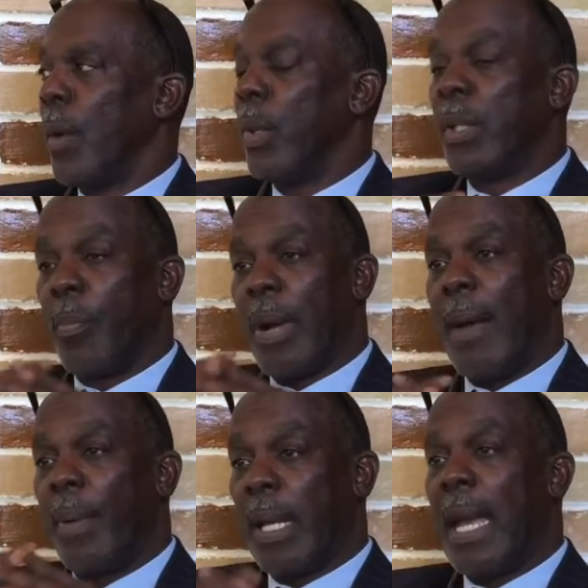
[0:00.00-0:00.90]
with the
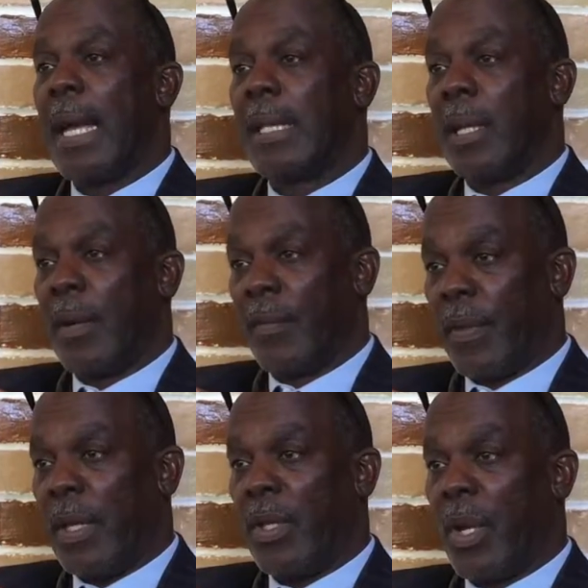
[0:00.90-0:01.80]
propaganda of,
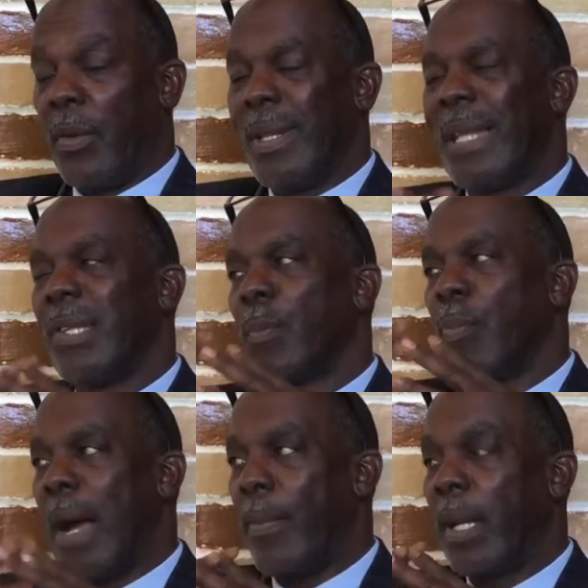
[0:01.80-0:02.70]
not just
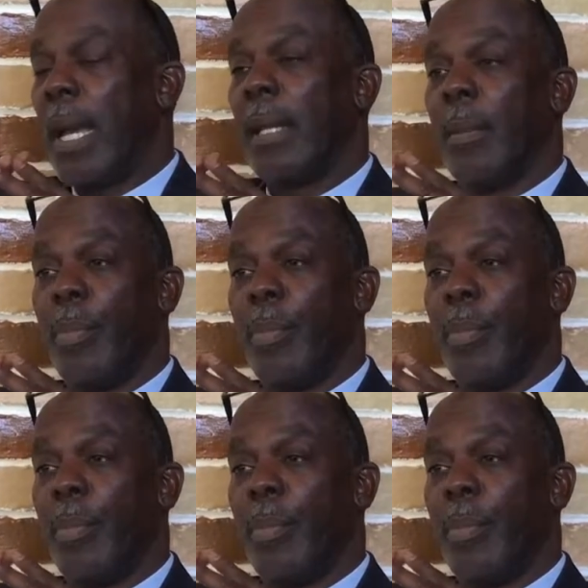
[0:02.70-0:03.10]
propaganda,